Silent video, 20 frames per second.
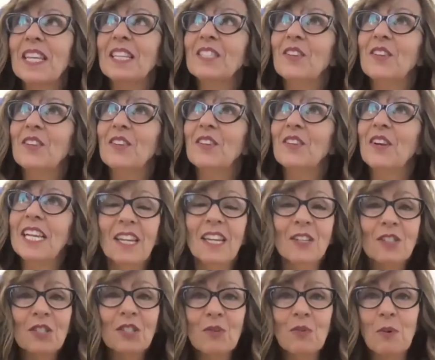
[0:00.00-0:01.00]
there anything
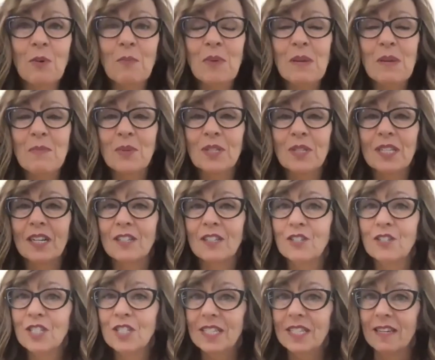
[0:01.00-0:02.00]
else you want people to
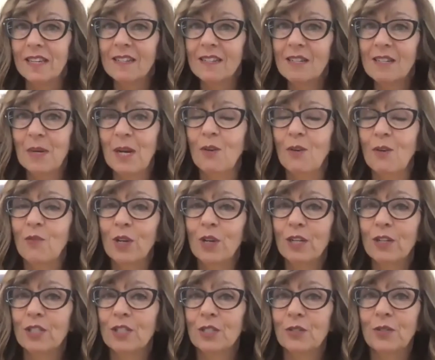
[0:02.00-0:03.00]
understand about what you're
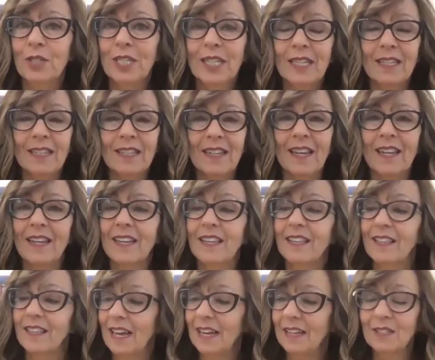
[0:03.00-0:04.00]
doing and any
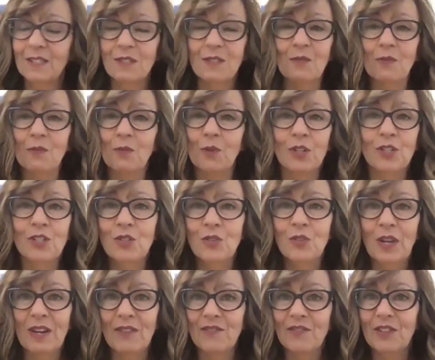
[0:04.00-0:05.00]
last words you
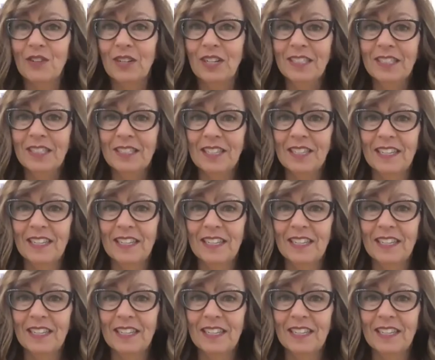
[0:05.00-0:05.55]
have for us?